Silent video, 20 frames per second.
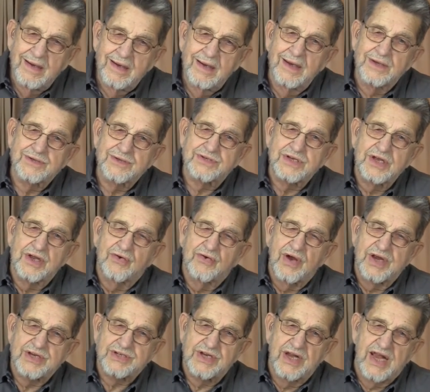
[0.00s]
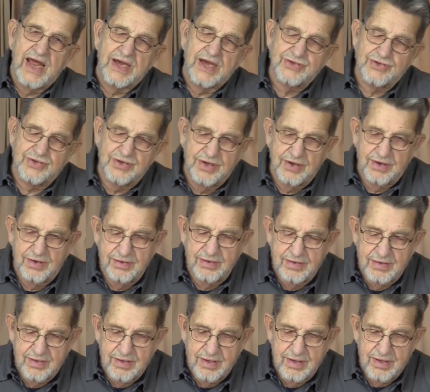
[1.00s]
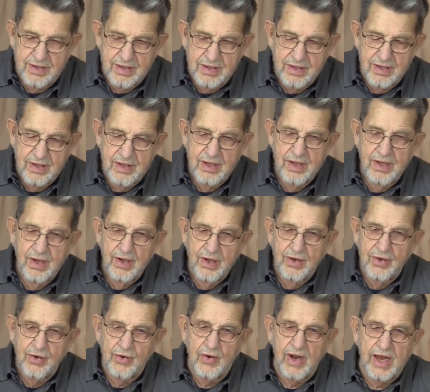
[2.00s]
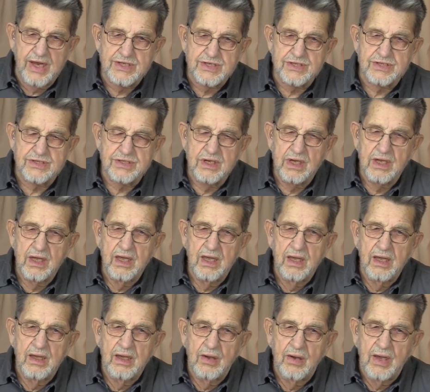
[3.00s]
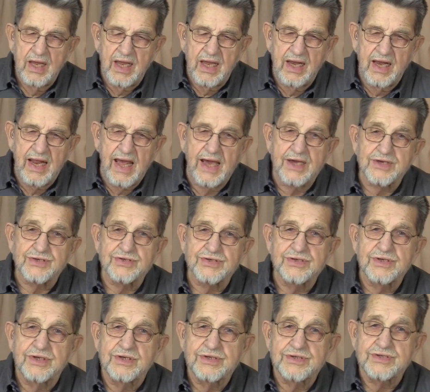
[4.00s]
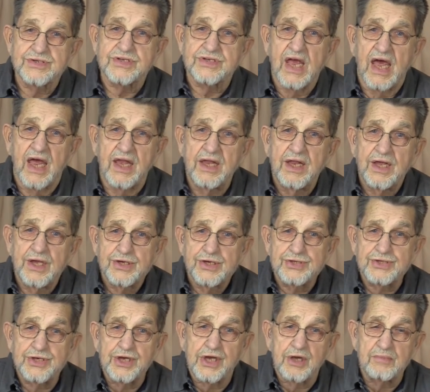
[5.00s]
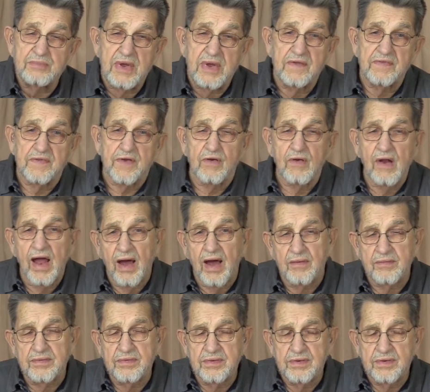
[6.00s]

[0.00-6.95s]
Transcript: let's see grace in action here. Grace in action said she could be in the crowd.